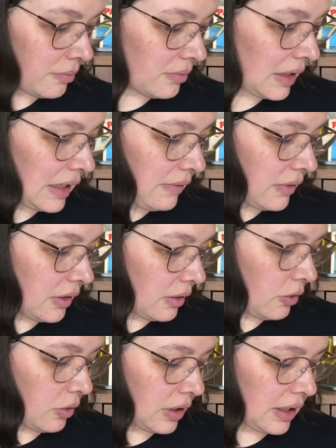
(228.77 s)
that even the
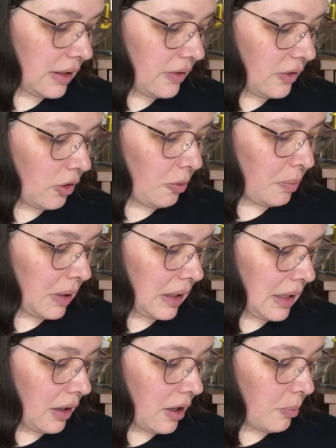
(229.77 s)
little kids are
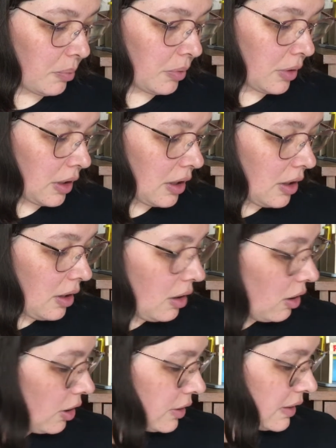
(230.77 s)
picking up
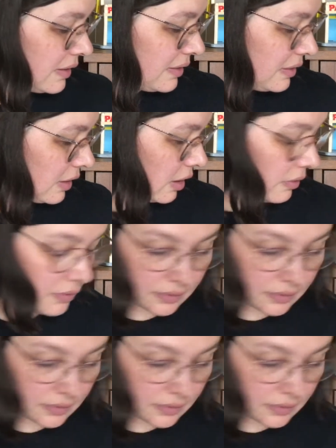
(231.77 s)
on this stuff.